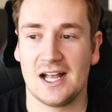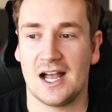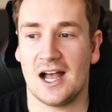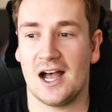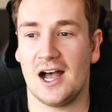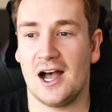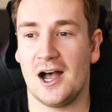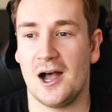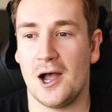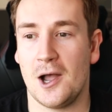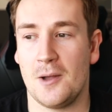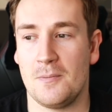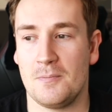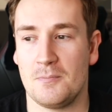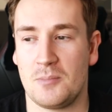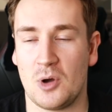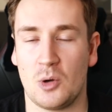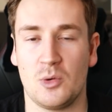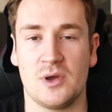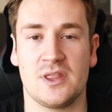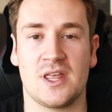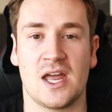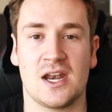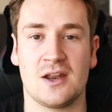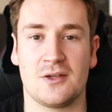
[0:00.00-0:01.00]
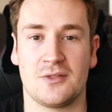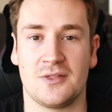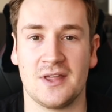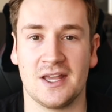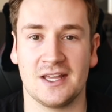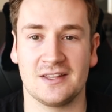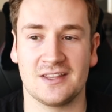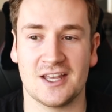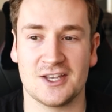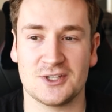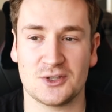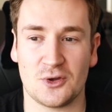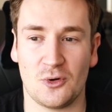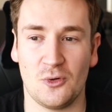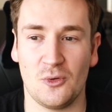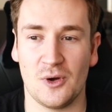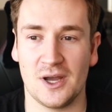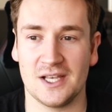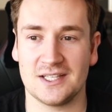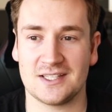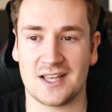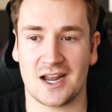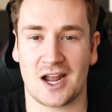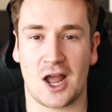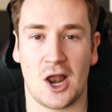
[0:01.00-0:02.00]
But with anything, there's
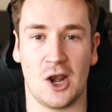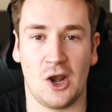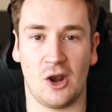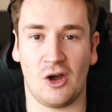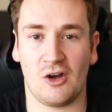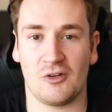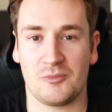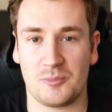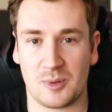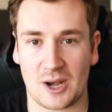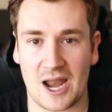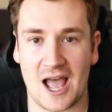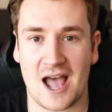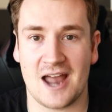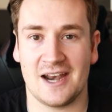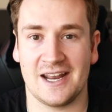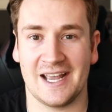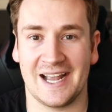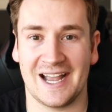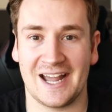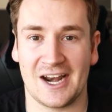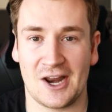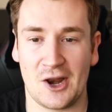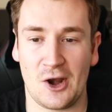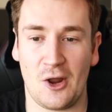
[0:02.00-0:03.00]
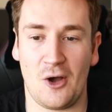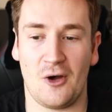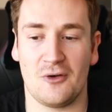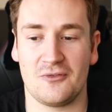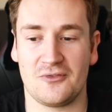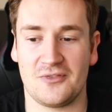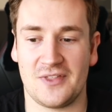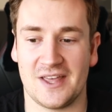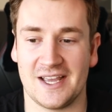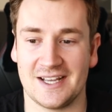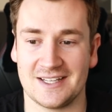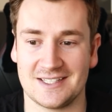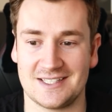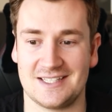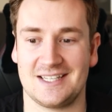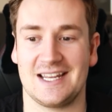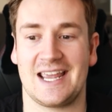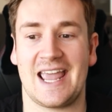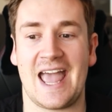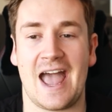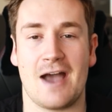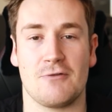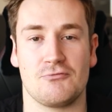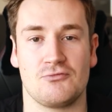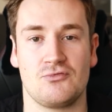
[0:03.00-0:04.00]
always like a lot of planning and a lot of things to
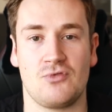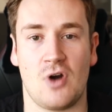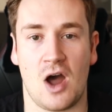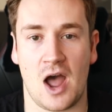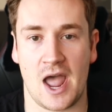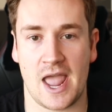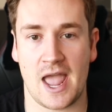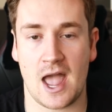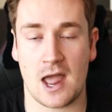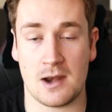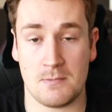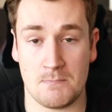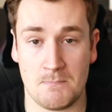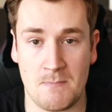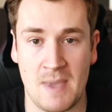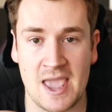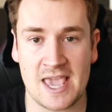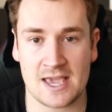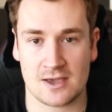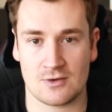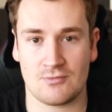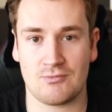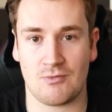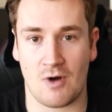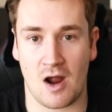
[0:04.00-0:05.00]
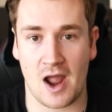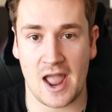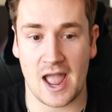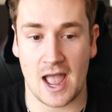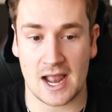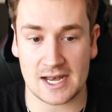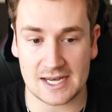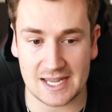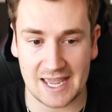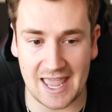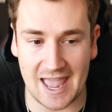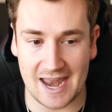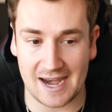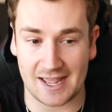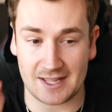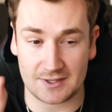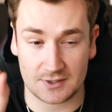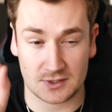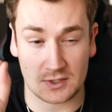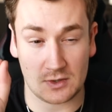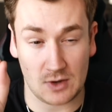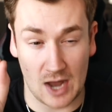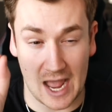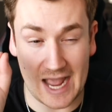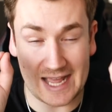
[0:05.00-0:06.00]
get right and make right and get it
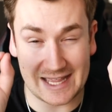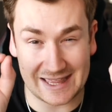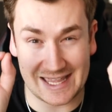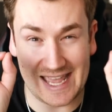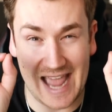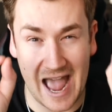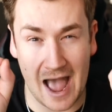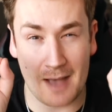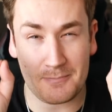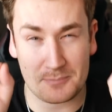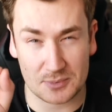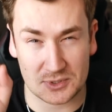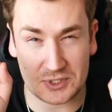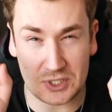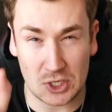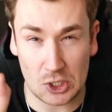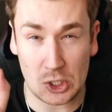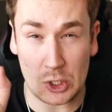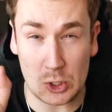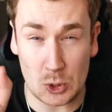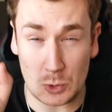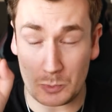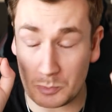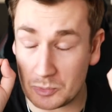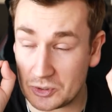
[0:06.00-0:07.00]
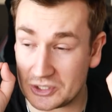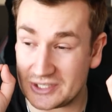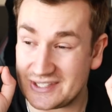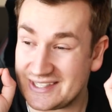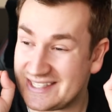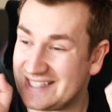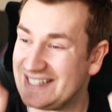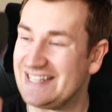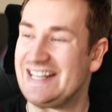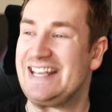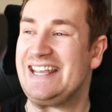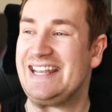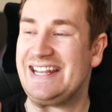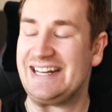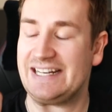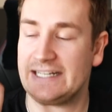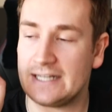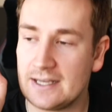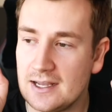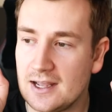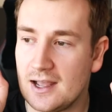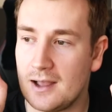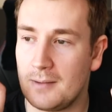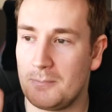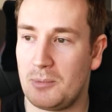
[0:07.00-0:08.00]
to like the absolute
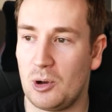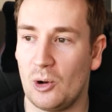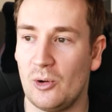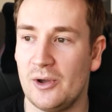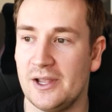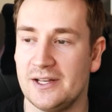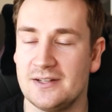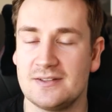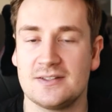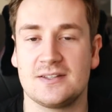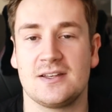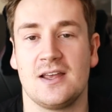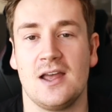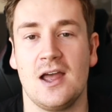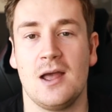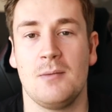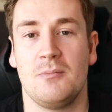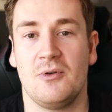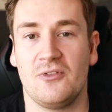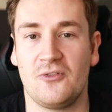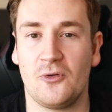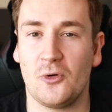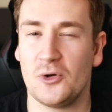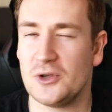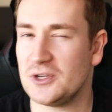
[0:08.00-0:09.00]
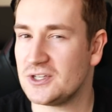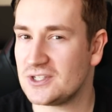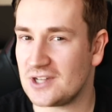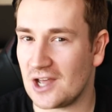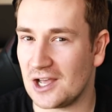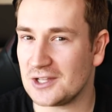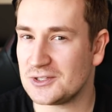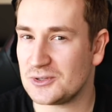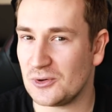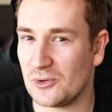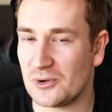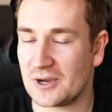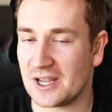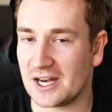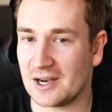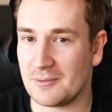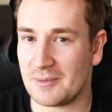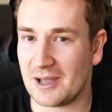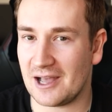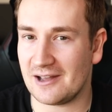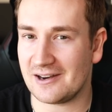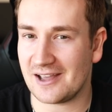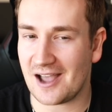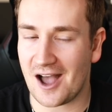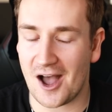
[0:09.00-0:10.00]
pristine point before you start talking
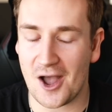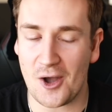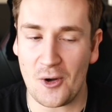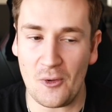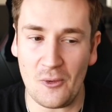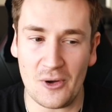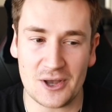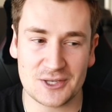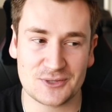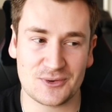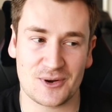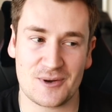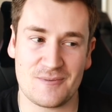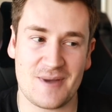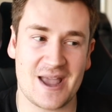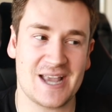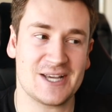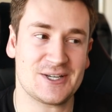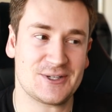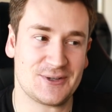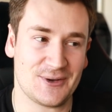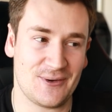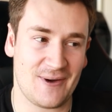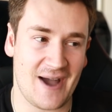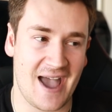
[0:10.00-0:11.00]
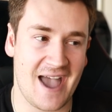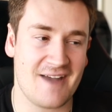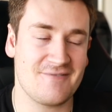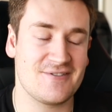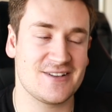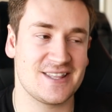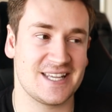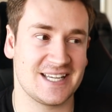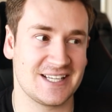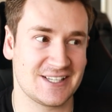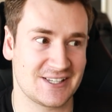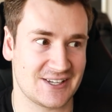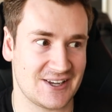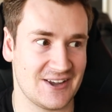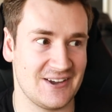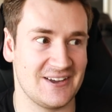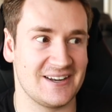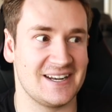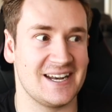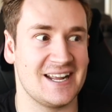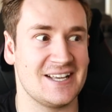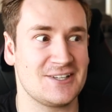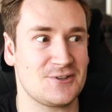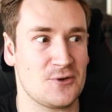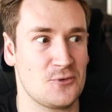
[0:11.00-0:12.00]
about it. I always want to make sure everything's
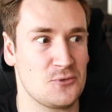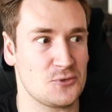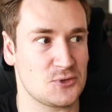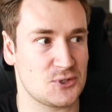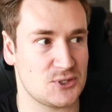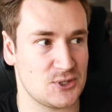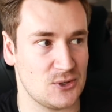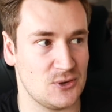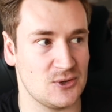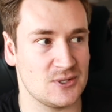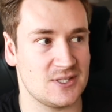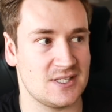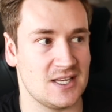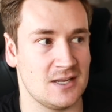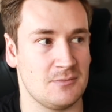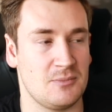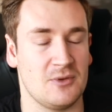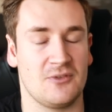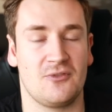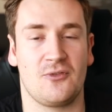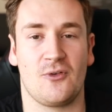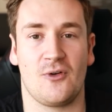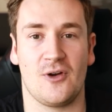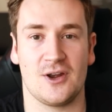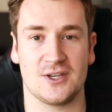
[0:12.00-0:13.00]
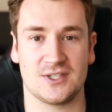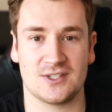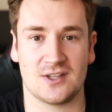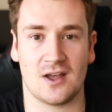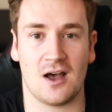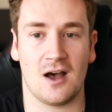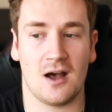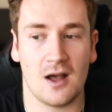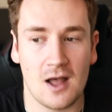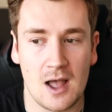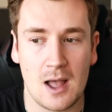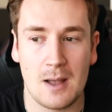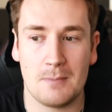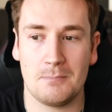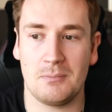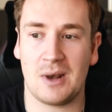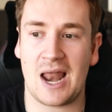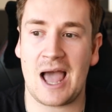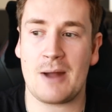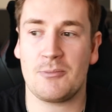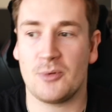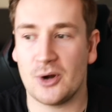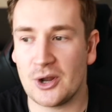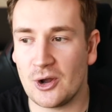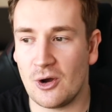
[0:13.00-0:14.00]
good and it's all sorted before I start
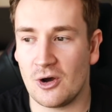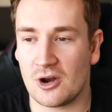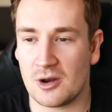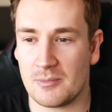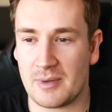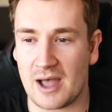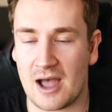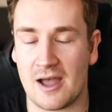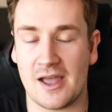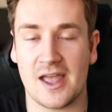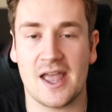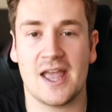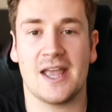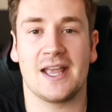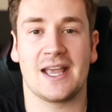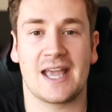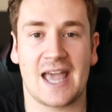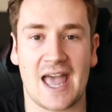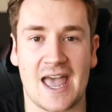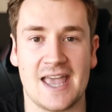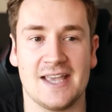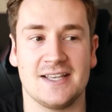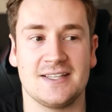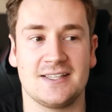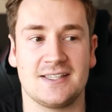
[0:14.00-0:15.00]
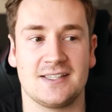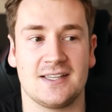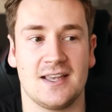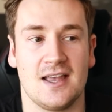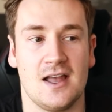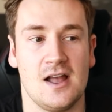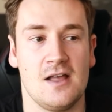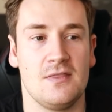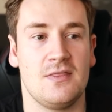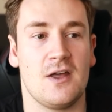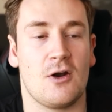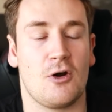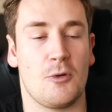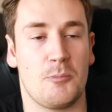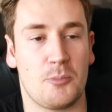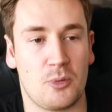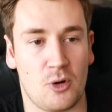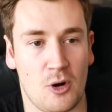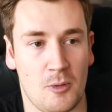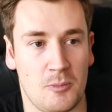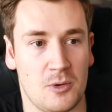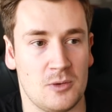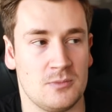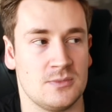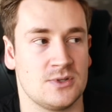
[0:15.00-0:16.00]
blabbering on about it in case there are
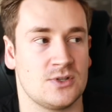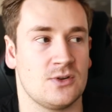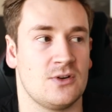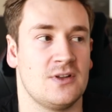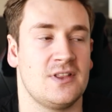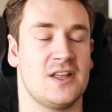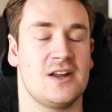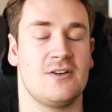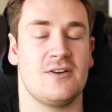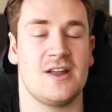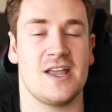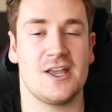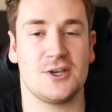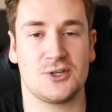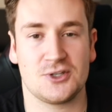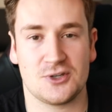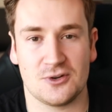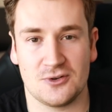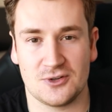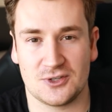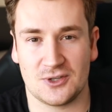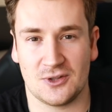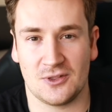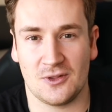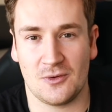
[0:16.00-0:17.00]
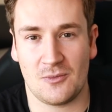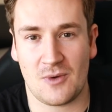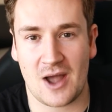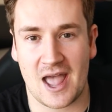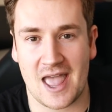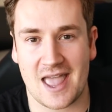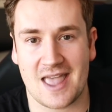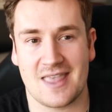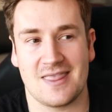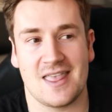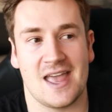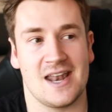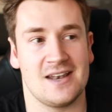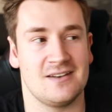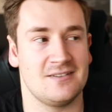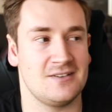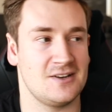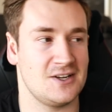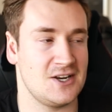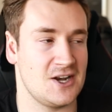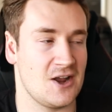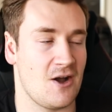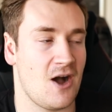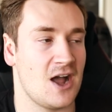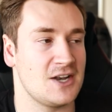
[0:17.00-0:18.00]
problems or there are issues on the way, and then,
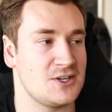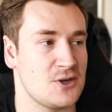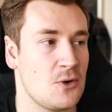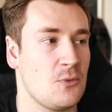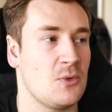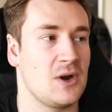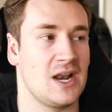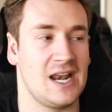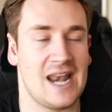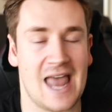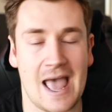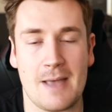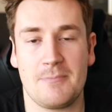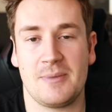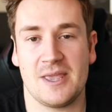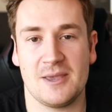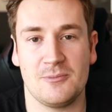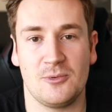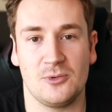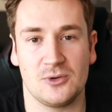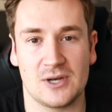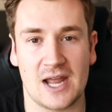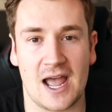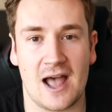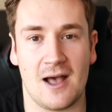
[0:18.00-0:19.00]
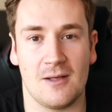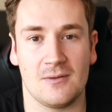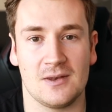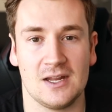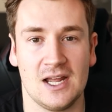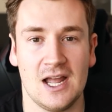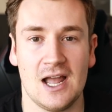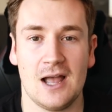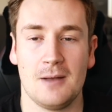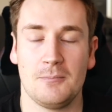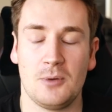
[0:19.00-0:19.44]
you know, I don't want to let people down.